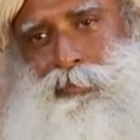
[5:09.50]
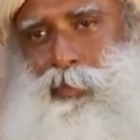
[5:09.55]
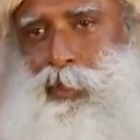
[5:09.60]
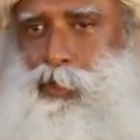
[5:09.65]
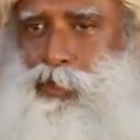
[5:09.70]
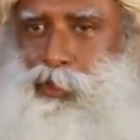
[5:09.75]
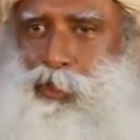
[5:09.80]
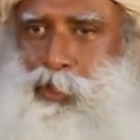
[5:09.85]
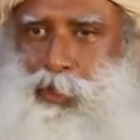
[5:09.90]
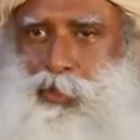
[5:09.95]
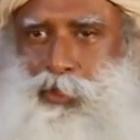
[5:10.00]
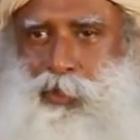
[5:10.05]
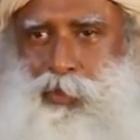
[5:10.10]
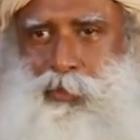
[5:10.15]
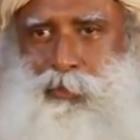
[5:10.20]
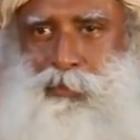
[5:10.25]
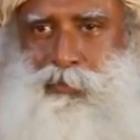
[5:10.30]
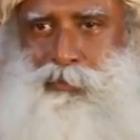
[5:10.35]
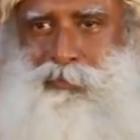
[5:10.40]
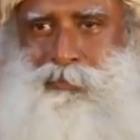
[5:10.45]
Isn't it so?
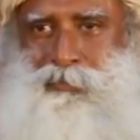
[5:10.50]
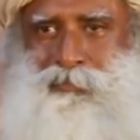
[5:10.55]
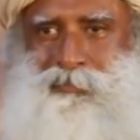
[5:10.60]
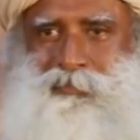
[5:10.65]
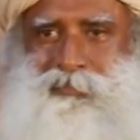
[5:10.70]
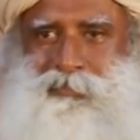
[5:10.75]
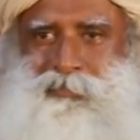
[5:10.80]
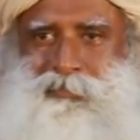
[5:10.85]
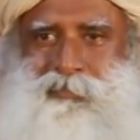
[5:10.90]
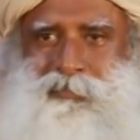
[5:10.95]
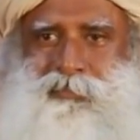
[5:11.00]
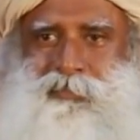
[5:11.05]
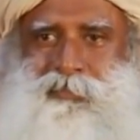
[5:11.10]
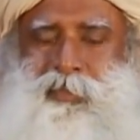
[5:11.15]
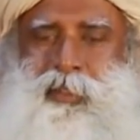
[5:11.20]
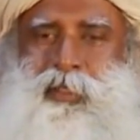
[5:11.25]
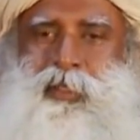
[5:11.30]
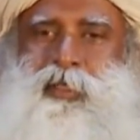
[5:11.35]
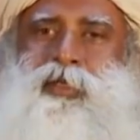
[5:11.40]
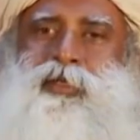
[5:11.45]

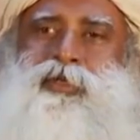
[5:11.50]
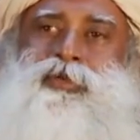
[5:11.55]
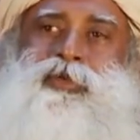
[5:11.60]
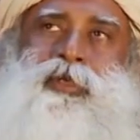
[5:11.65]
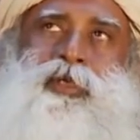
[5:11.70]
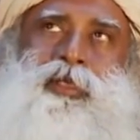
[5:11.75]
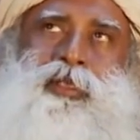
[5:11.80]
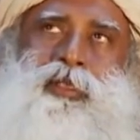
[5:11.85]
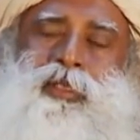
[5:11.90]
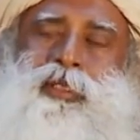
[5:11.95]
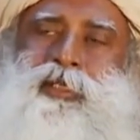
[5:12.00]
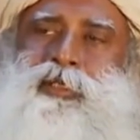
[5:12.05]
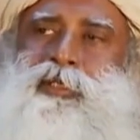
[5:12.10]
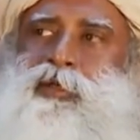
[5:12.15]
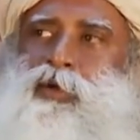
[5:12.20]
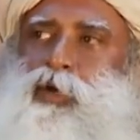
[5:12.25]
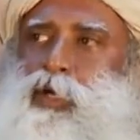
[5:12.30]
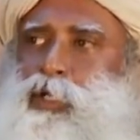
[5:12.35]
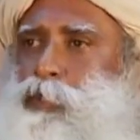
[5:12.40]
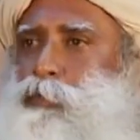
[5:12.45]
So in this
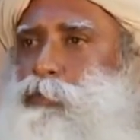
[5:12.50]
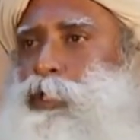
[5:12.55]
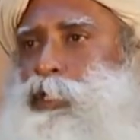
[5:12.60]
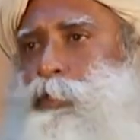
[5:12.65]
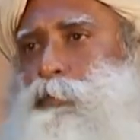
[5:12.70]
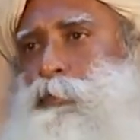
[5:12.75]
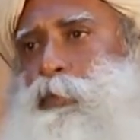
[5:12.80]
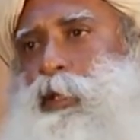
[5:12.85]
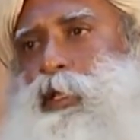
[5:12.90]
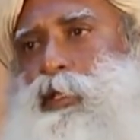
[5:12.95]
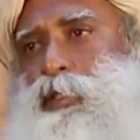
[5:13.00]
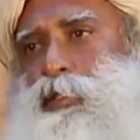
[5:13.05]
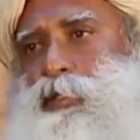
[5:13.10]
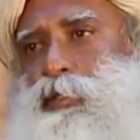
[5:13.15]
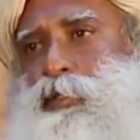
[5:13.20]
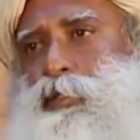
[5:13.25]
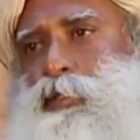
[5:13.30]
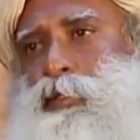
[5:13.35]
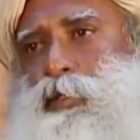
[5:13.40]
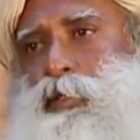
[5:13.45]
cosmic
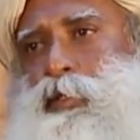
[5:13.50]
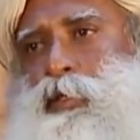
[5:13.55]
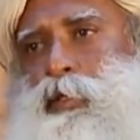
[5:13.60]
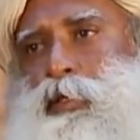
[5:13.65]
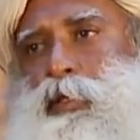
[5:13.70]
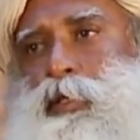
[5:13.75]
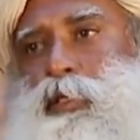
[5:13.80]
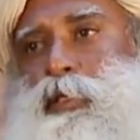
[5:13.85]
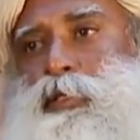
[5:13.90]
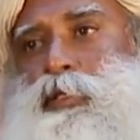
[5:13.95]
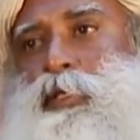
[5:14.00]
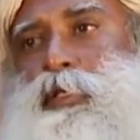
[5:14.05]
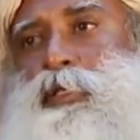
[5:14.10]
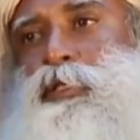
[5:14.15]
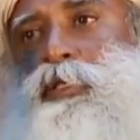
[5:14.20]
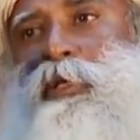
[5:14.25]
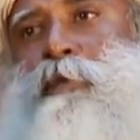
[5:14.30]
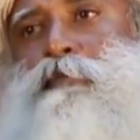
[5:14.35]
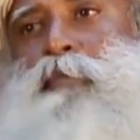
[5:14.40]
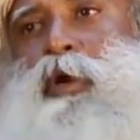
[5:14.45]
space, is there
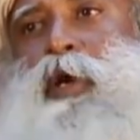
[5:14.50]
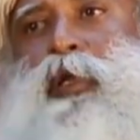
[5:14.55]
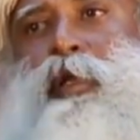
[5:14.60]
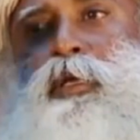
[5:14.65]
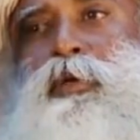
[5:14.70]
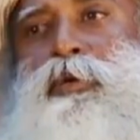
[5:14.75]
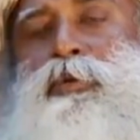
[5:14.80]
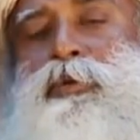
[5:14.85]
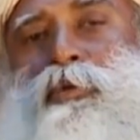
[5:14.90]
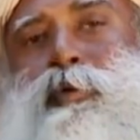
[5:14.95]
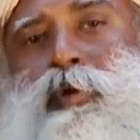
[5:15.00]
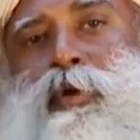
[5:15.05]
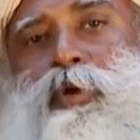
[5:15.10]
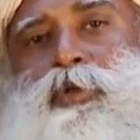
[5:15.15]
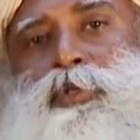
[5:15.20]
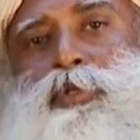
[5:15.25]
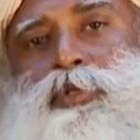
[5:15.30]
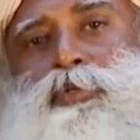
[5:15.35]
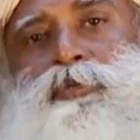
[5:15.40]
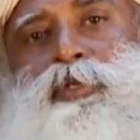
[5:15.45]
somebody who
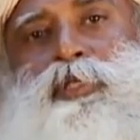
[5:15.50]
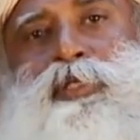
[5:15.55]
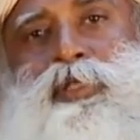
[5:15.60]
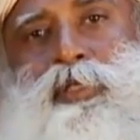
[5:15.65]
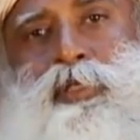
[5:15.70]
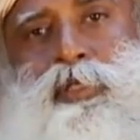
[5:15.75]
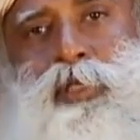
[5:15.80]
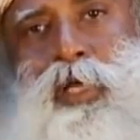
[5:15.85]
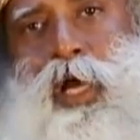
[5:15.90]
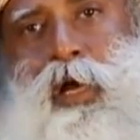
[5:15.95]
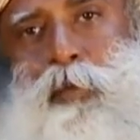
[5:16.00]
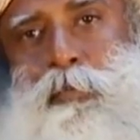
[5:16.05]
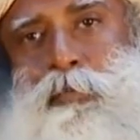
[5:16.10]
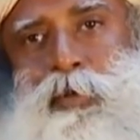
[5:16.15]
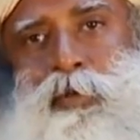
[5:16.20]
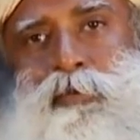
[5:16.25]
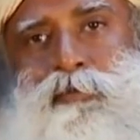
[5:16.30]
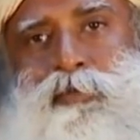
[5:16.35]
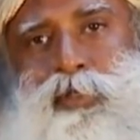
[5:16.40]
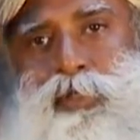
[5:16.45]
knows which is up
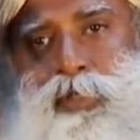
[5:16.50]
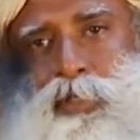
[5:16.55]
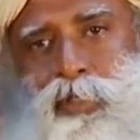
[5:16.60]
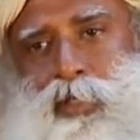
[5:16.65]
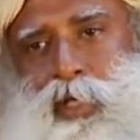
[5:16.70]
and which is